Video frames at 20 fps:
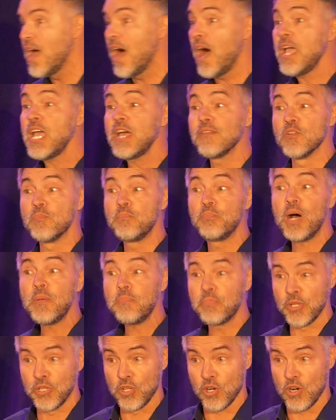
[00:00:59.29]
I have a
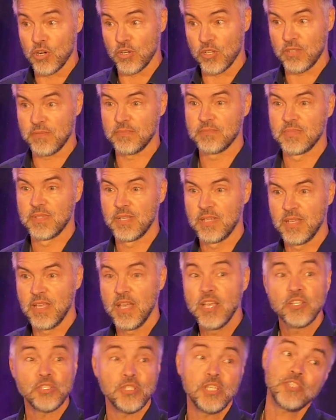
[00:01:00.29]
puppy dog.
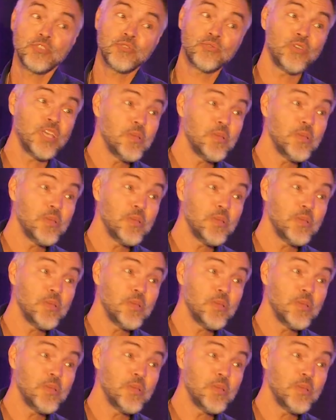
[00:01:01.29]
She's